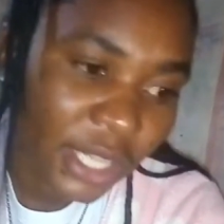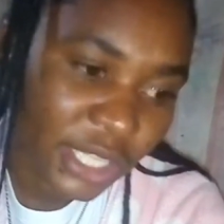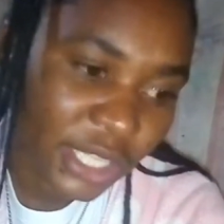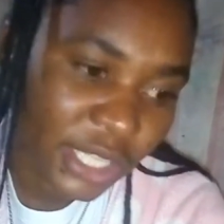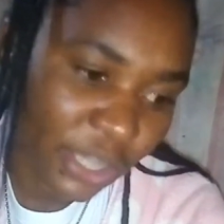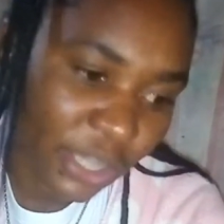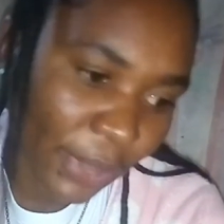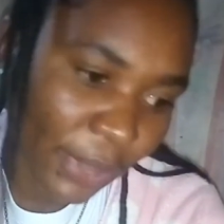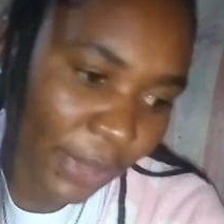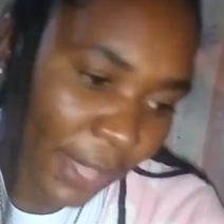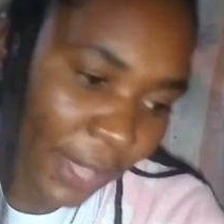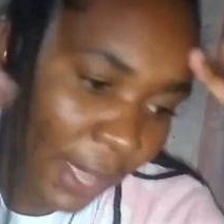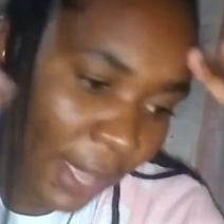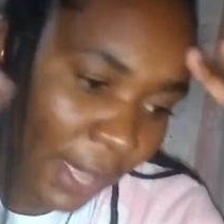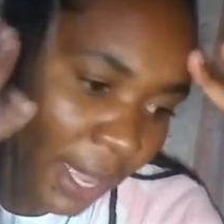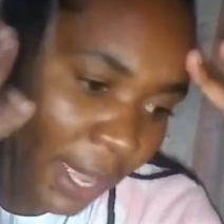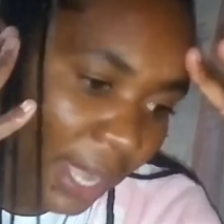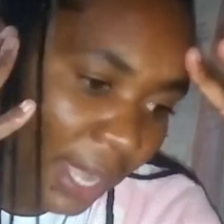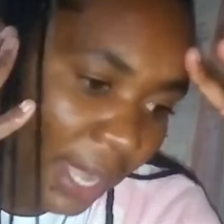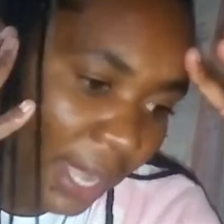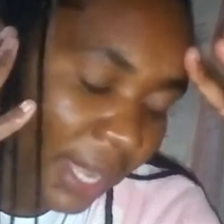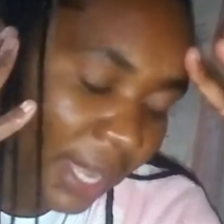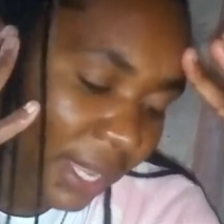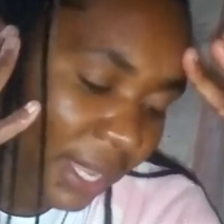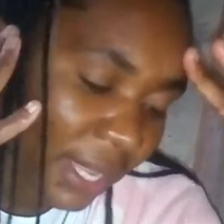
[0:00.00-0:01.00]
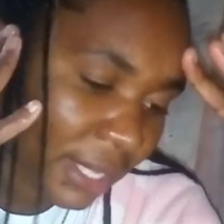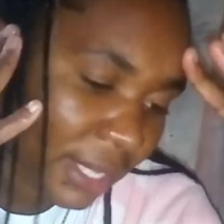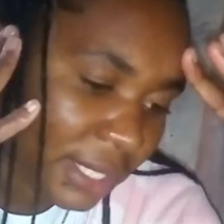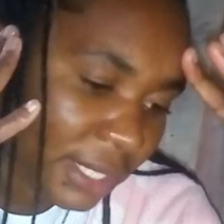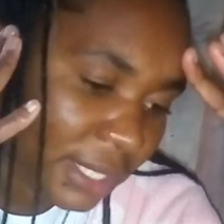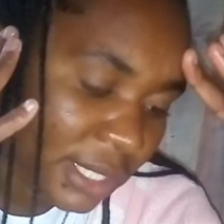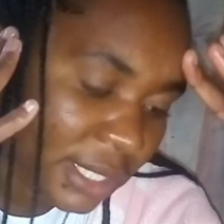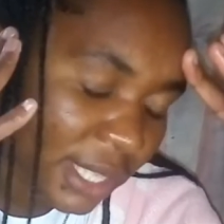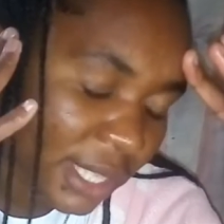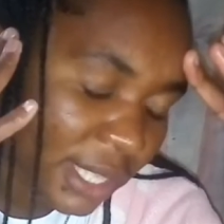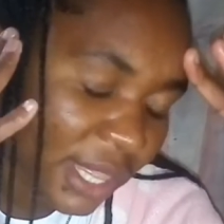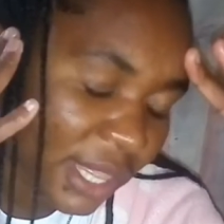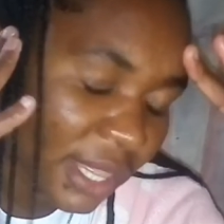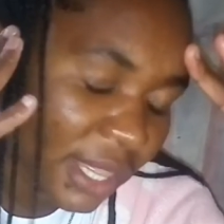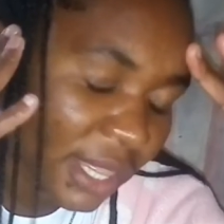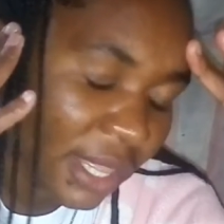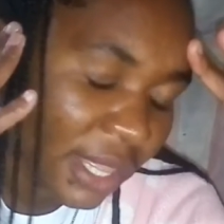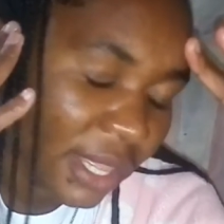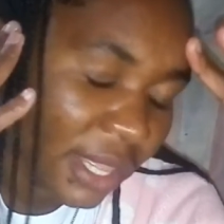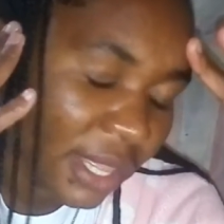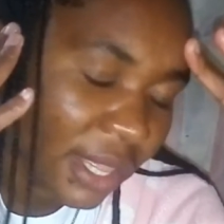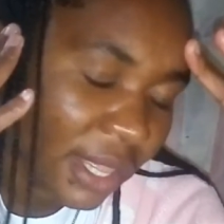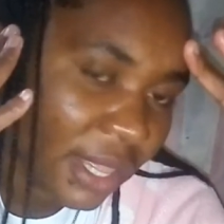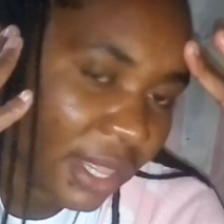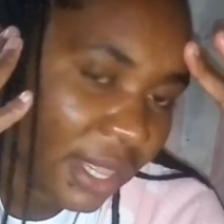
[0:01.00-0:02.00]
So yeah guys,
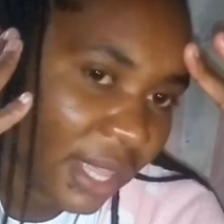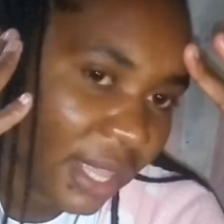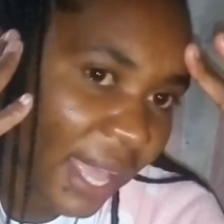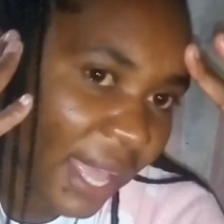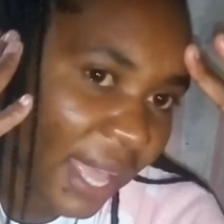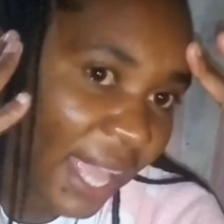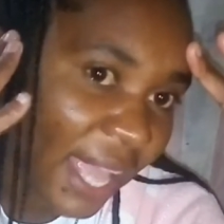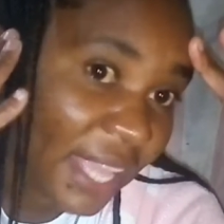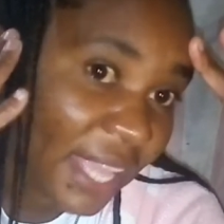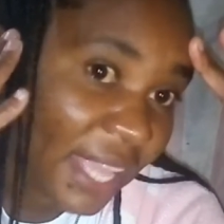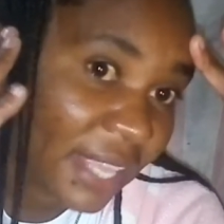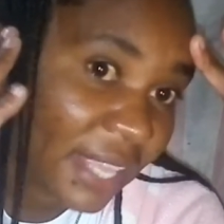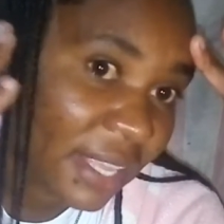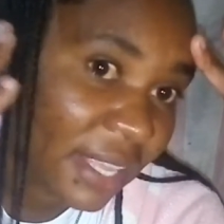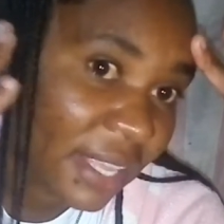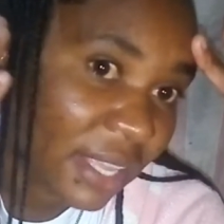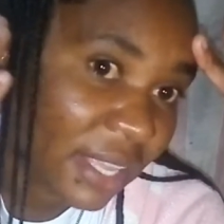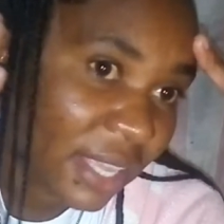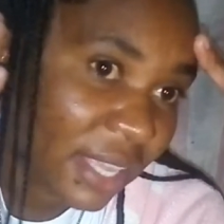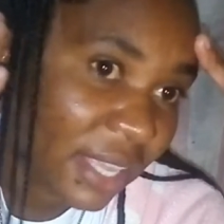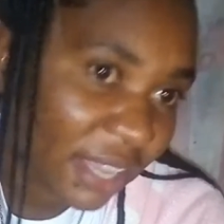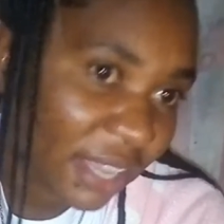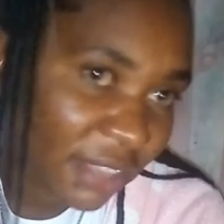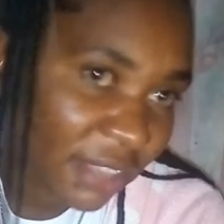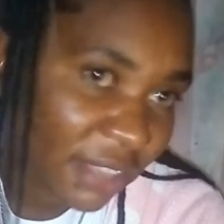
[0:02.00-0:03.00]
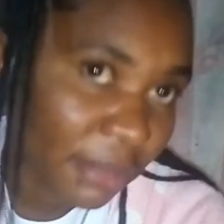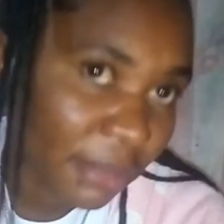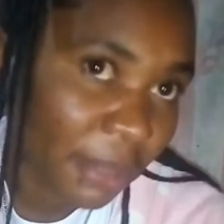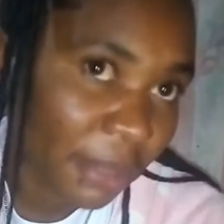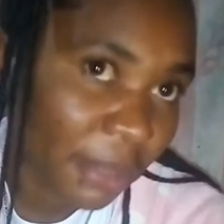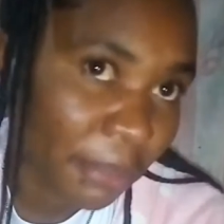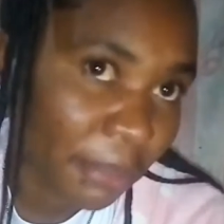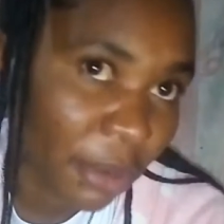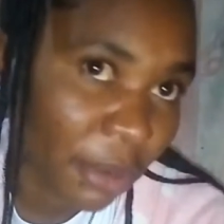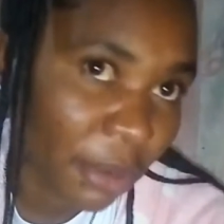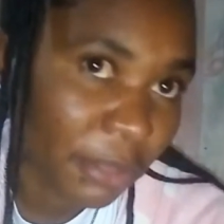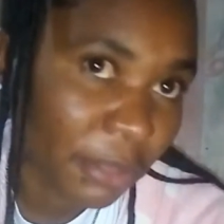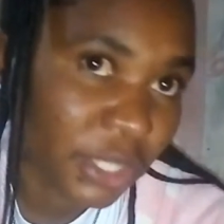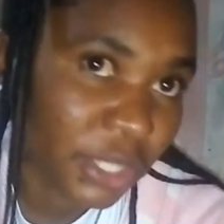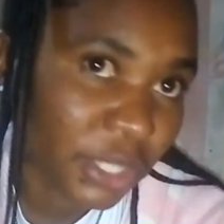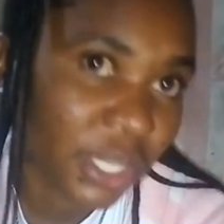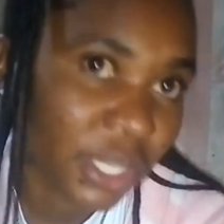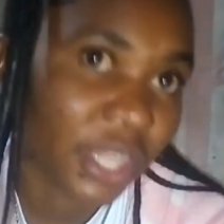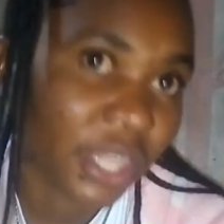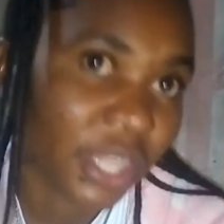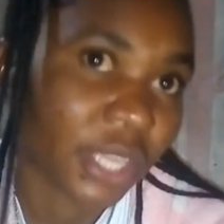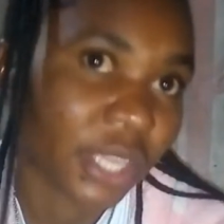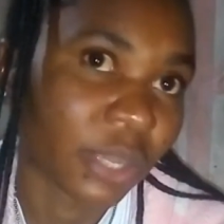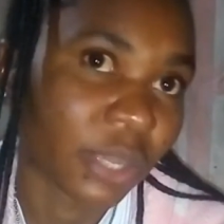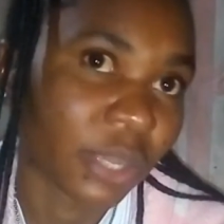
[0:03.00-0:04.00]
I gave them the permission,
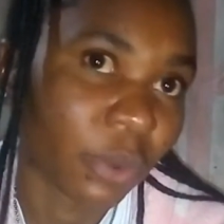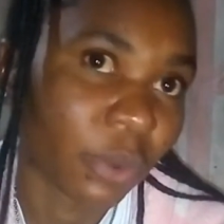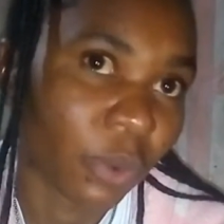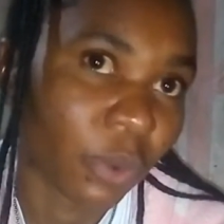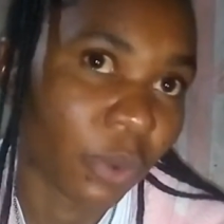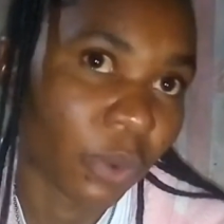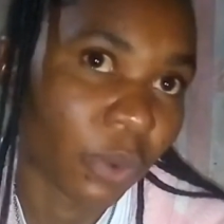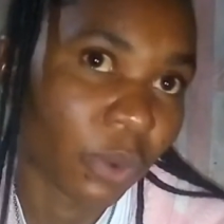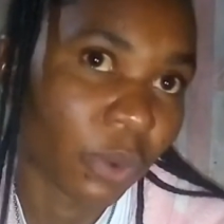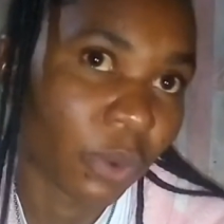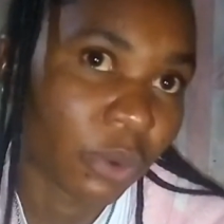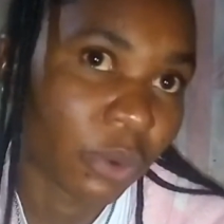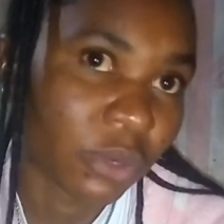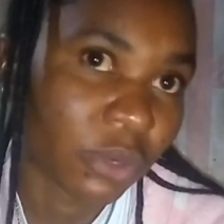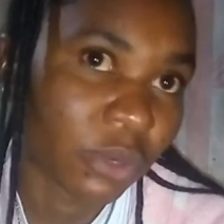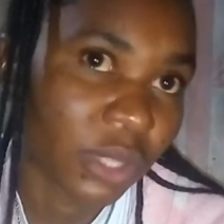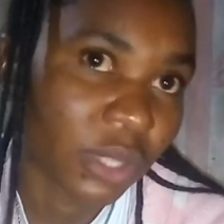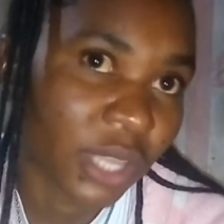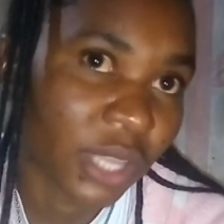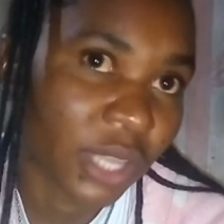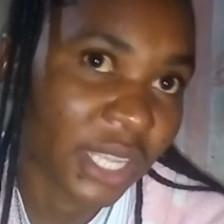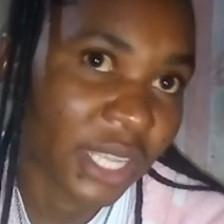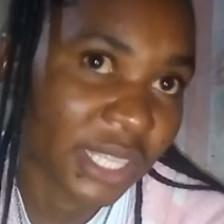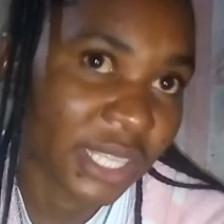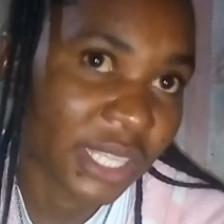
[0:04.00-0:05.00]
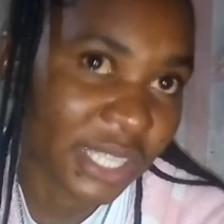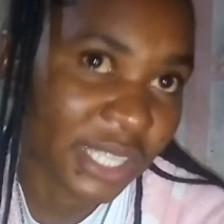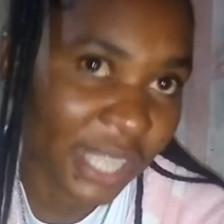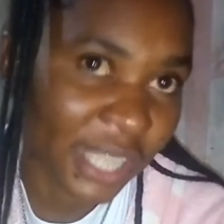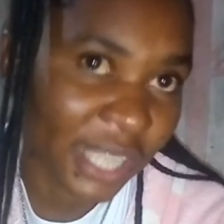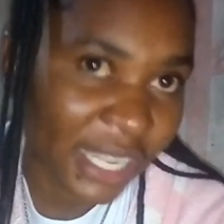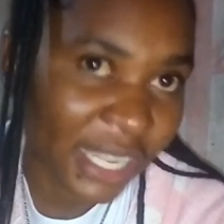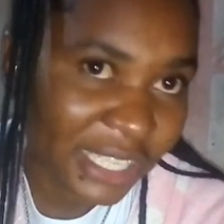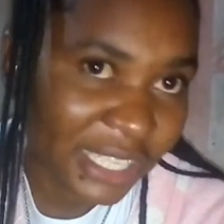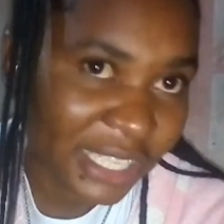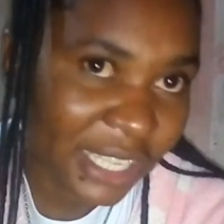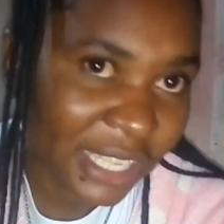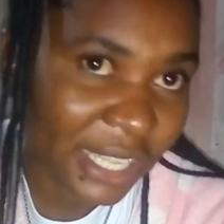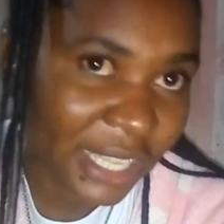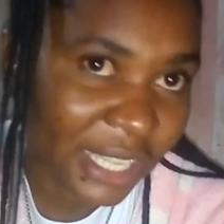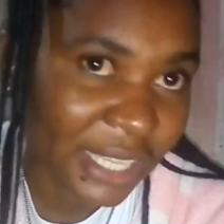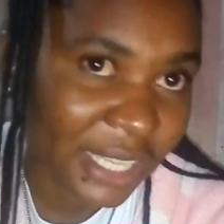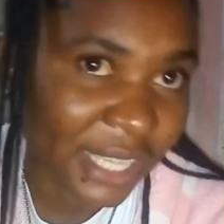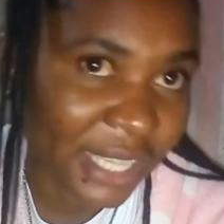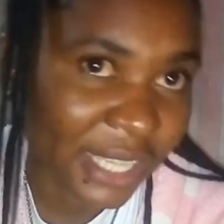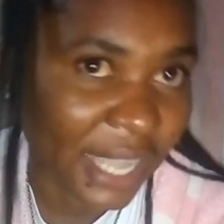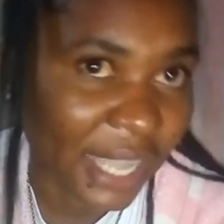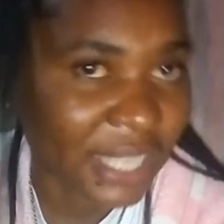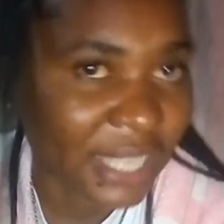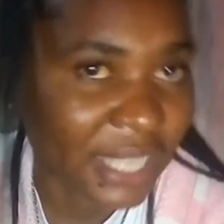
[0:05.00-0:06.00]
they searched
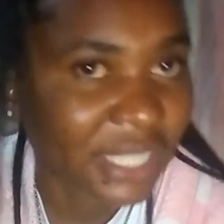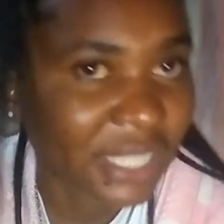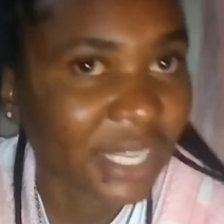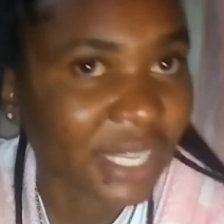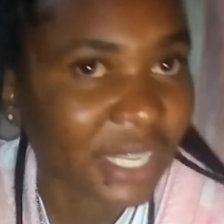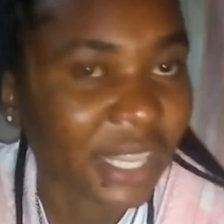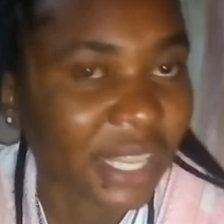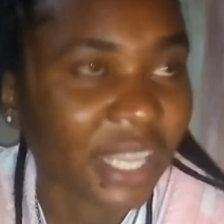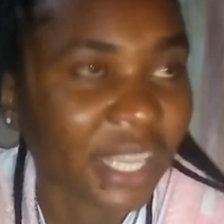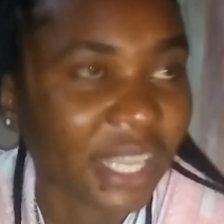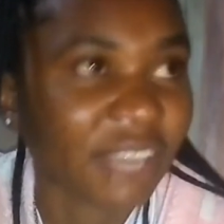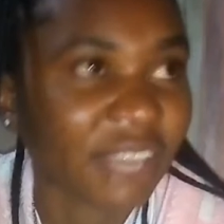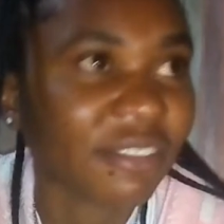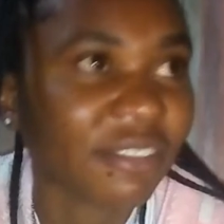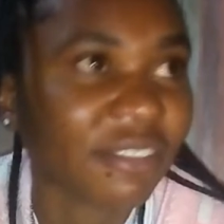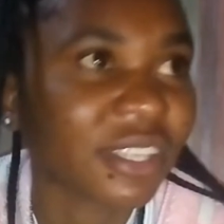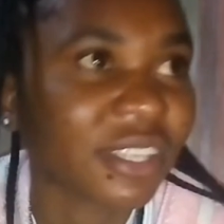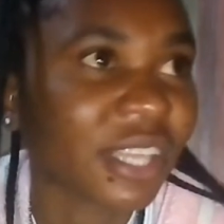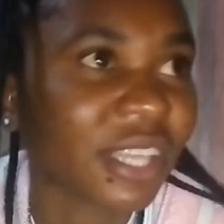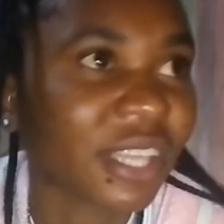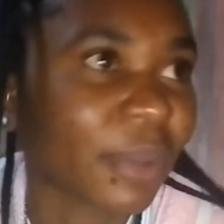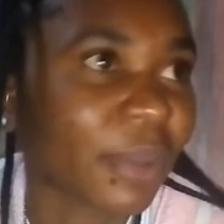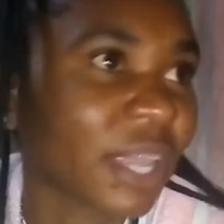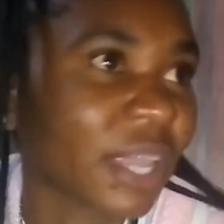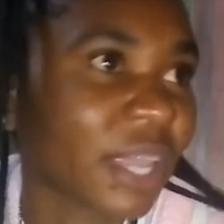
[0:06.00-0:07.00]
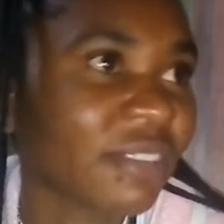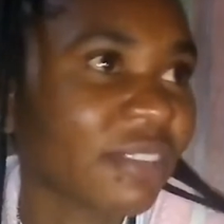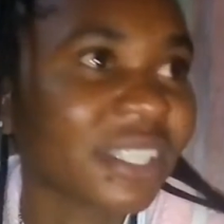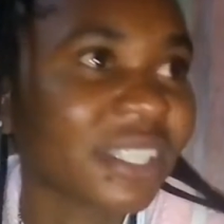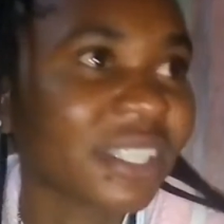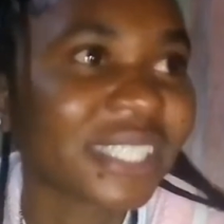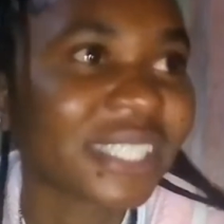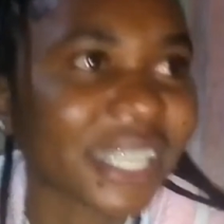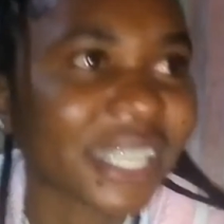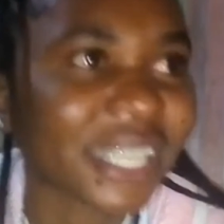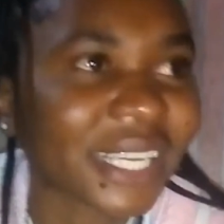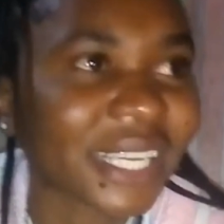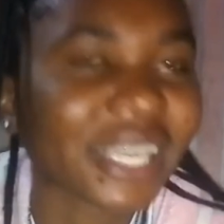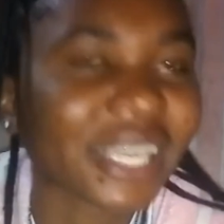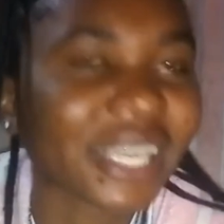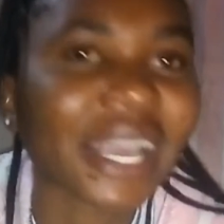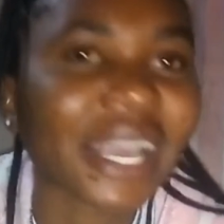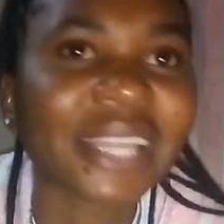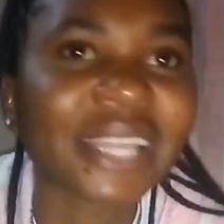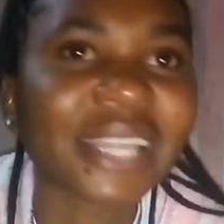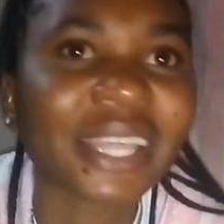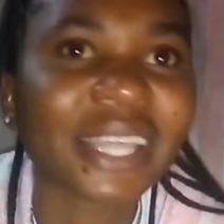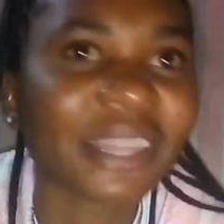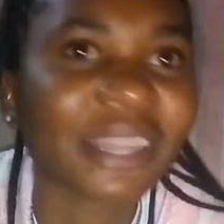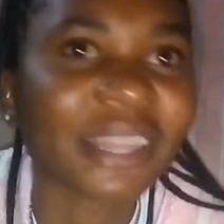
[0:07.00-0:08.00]
inside, they were even checking
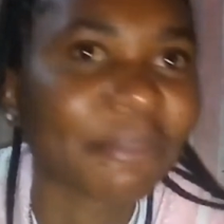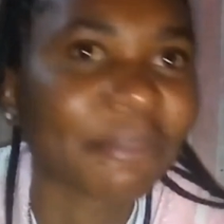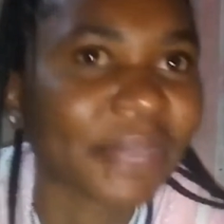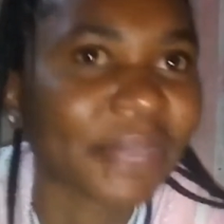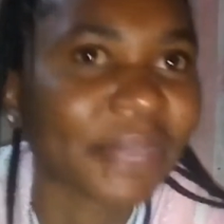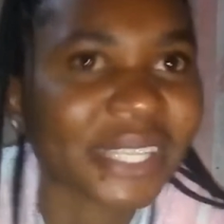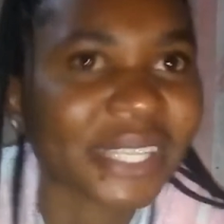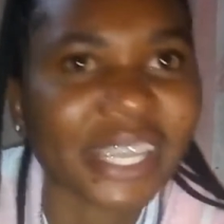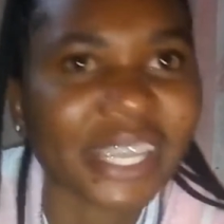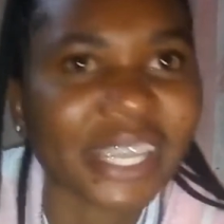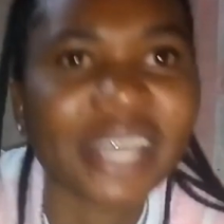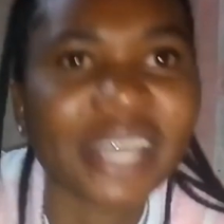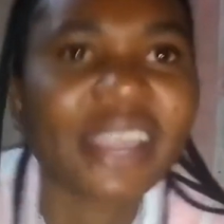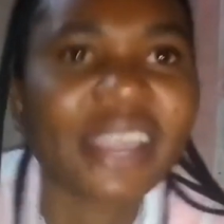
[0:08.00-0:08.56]
under the beds and